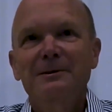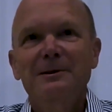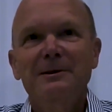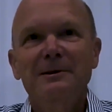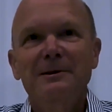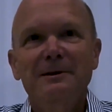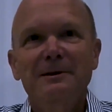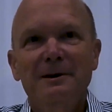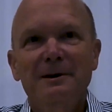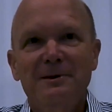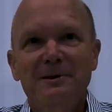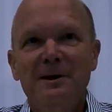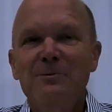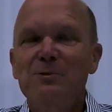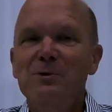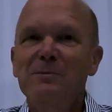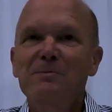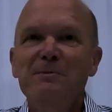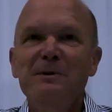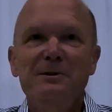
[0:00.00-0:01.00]
And
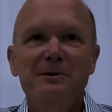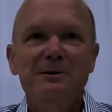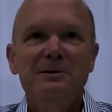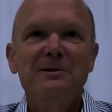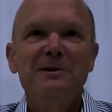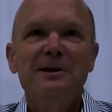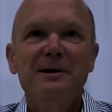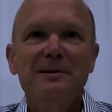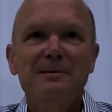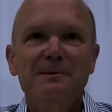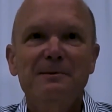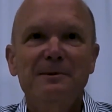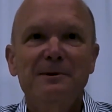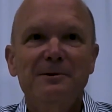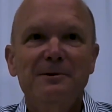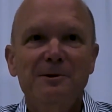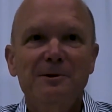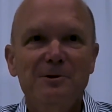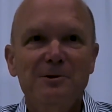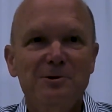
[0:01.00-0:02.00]
that will be the same
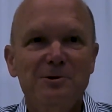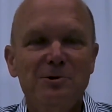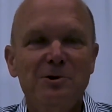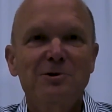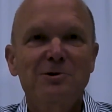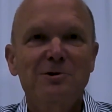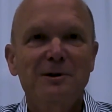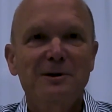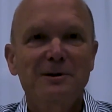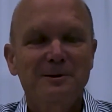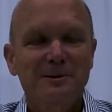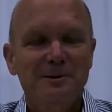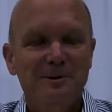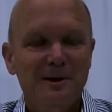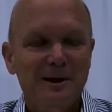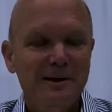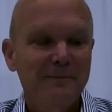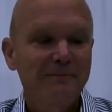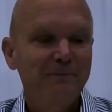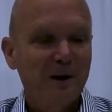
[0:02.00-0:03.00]
on the construction
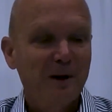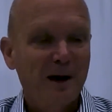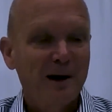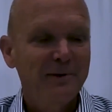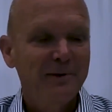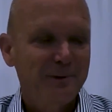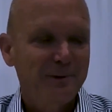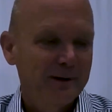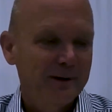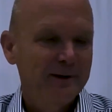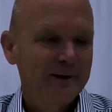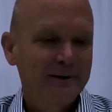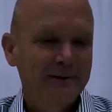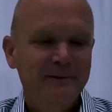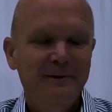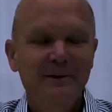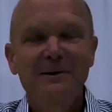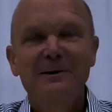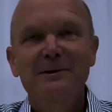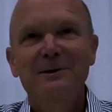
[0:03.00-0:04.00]
side, I think.
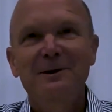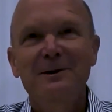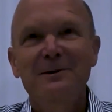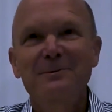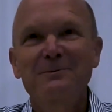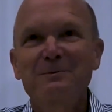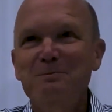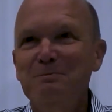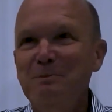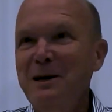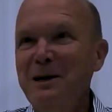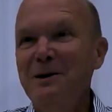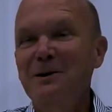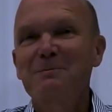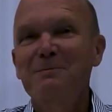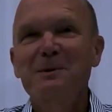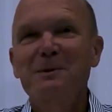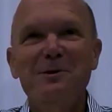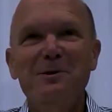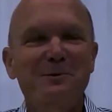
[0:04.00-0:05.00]
Many
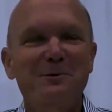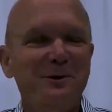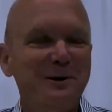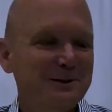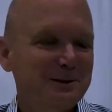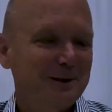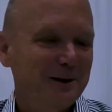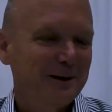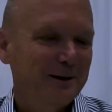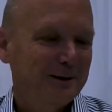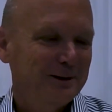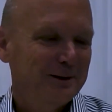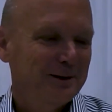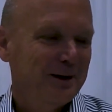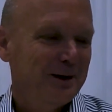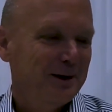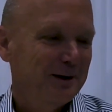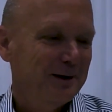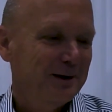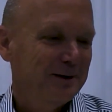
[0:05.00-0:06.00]
of the things I
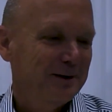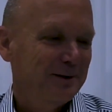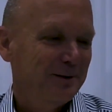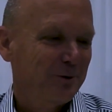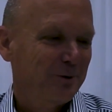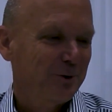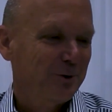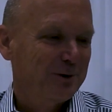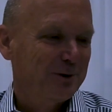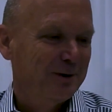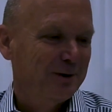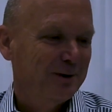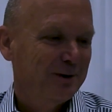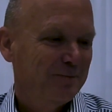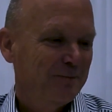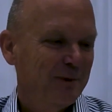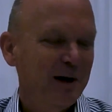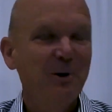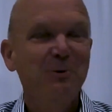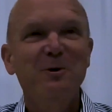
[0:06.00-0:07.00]
say is, of course,
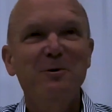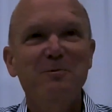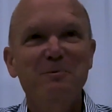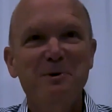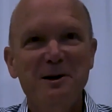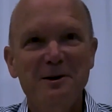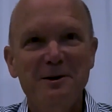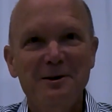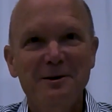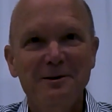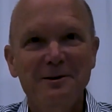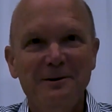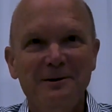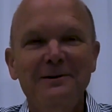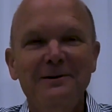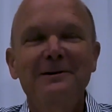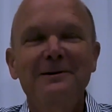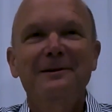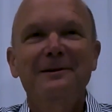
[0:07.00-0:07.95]
my own opinion.